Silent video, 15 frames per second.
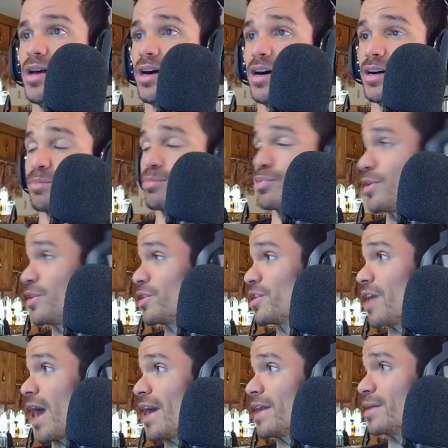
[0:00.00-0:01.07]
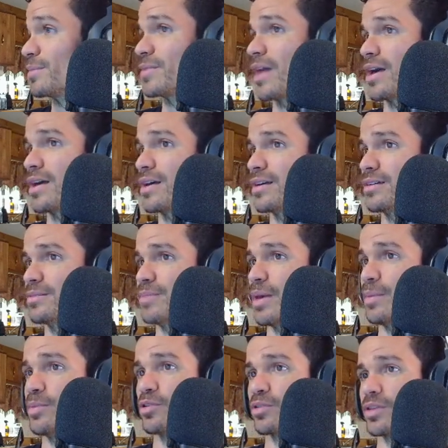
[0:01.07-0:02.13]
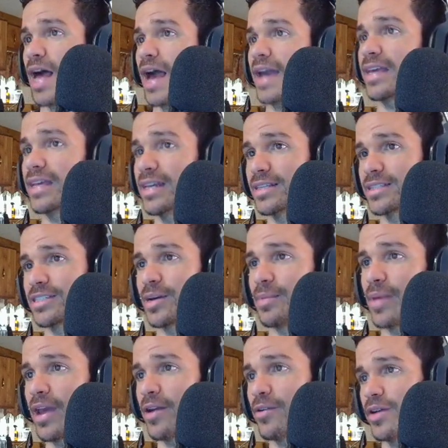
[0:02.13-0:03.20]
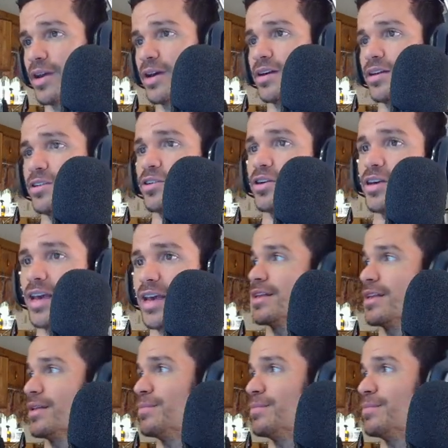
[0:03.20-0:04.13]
a pretty good item that maybe you're lacking in some area in your kit.